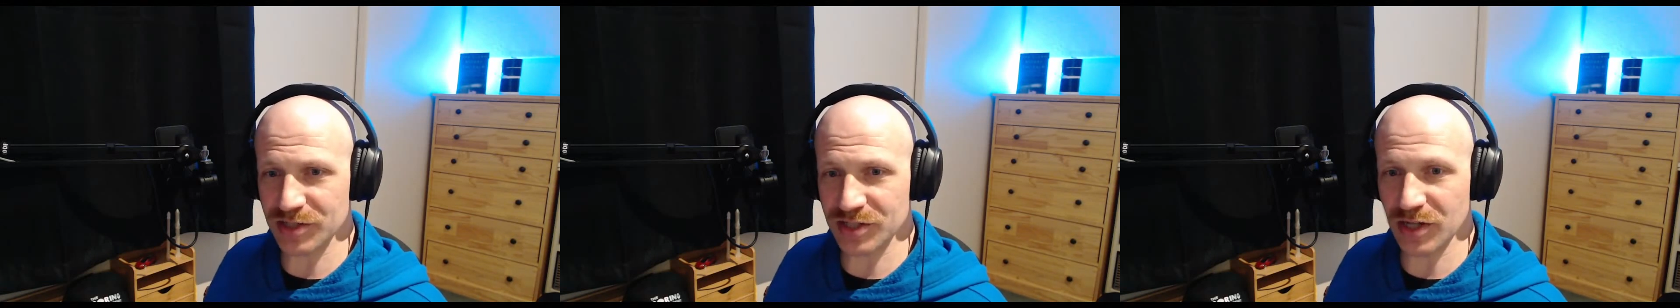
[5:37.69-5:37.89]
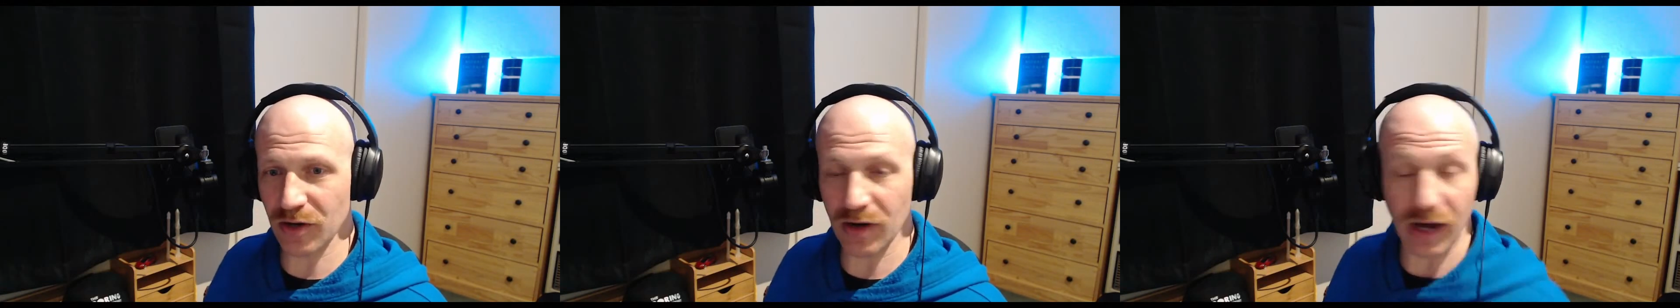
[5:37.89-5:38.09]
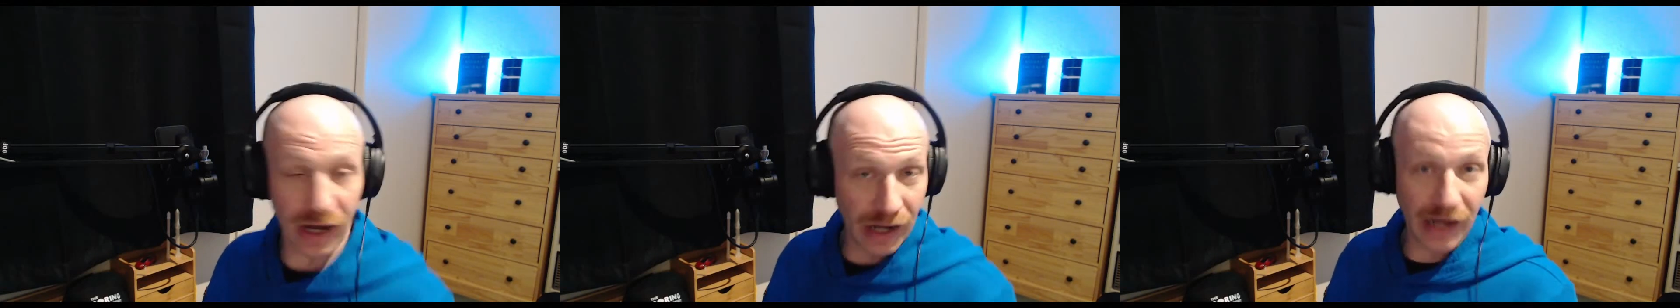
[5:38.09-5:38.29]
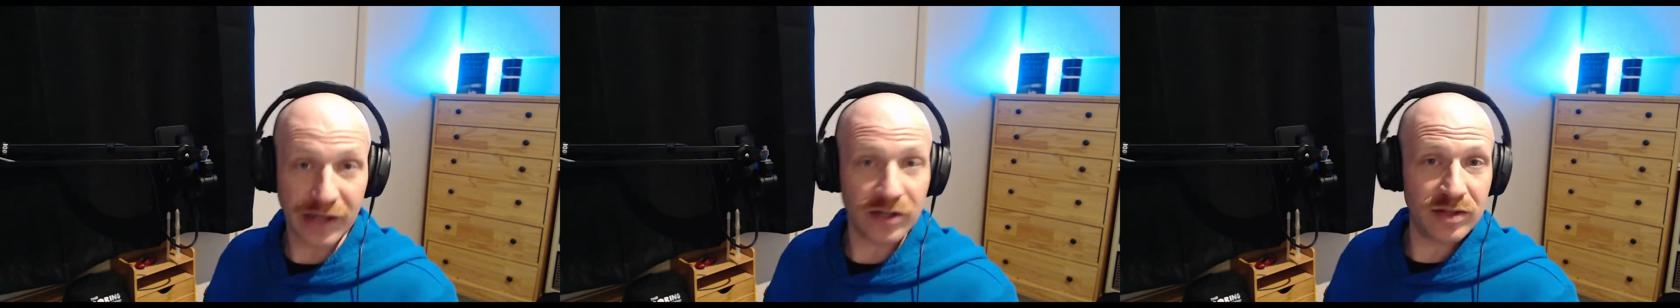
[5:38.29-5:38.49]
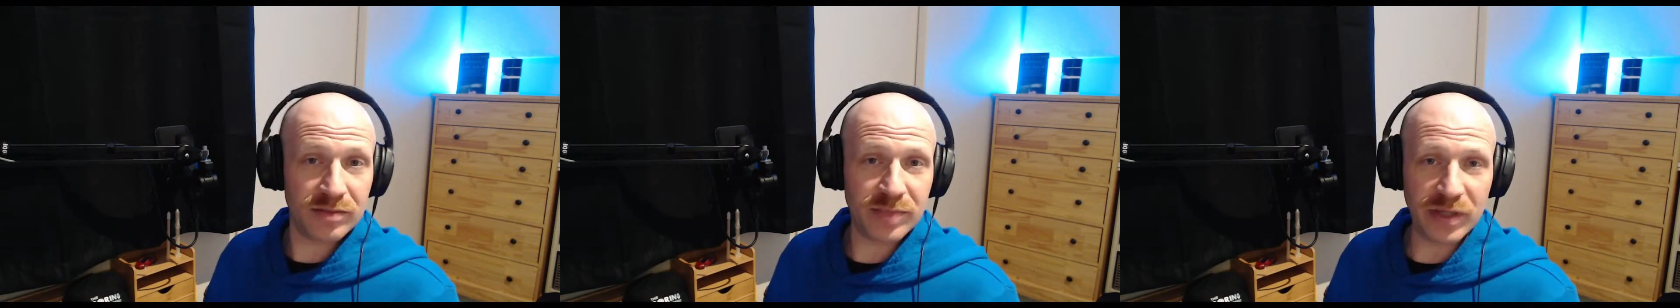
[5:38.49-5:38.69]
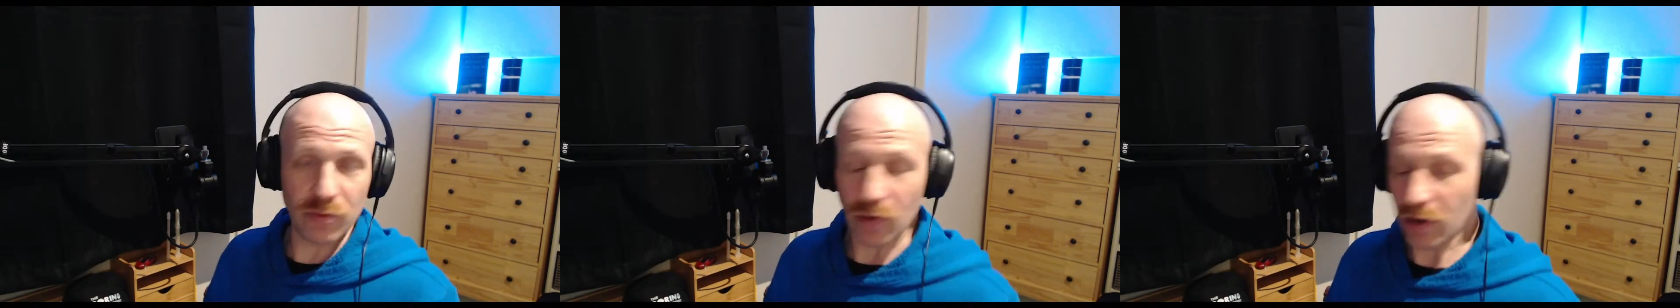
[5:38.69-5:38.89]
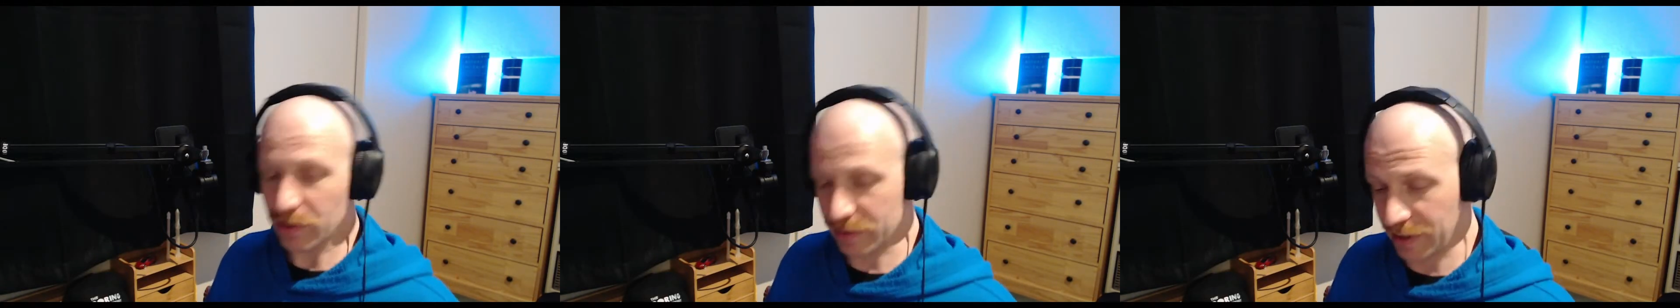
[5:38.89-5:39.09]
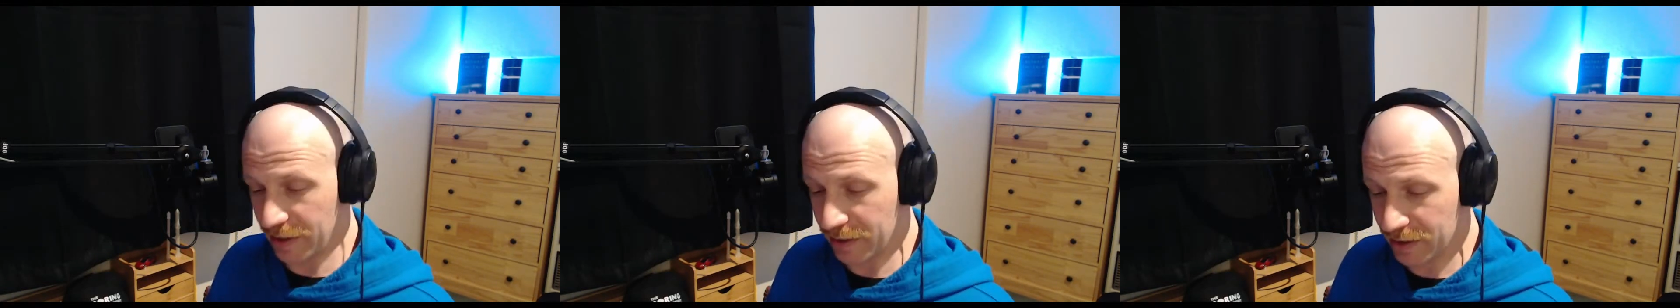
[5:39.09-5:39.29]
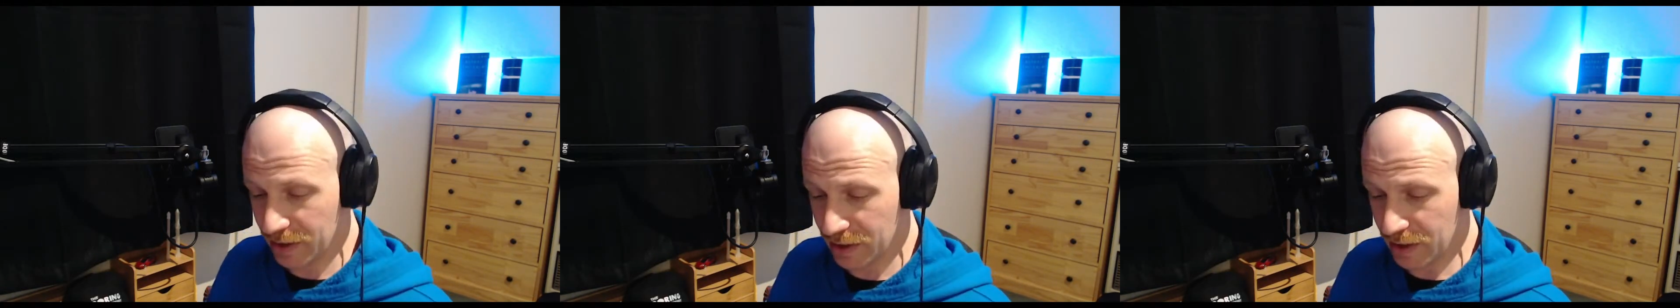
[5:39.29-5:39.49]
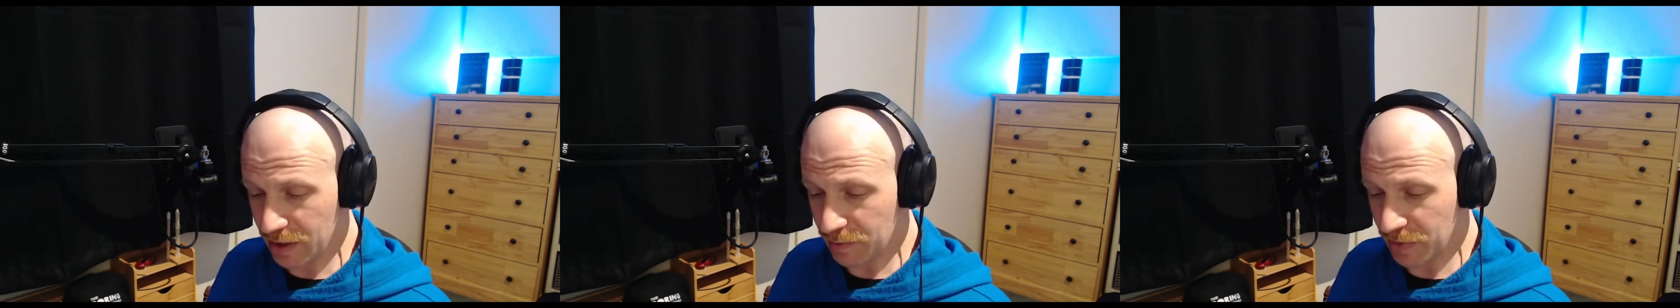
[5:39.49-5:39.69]
So I, I could be wrong there,
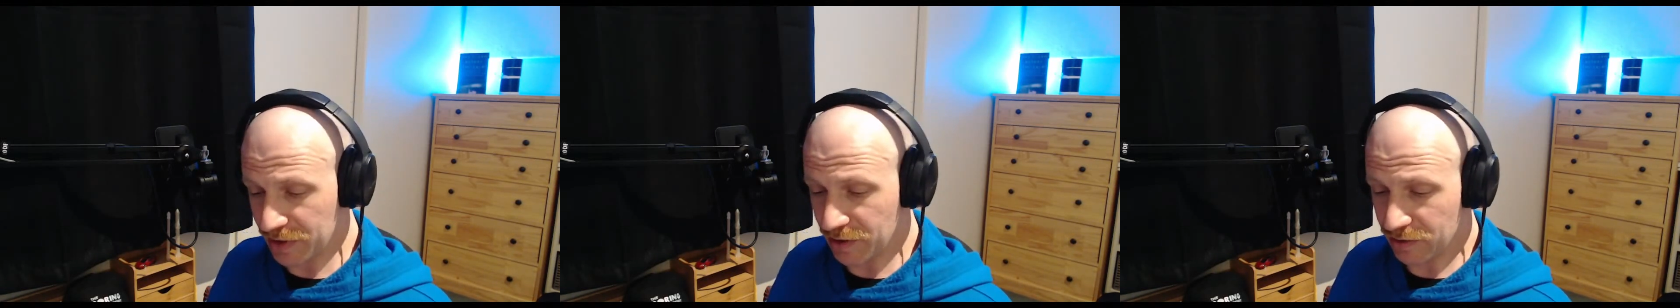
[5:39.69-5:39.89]
but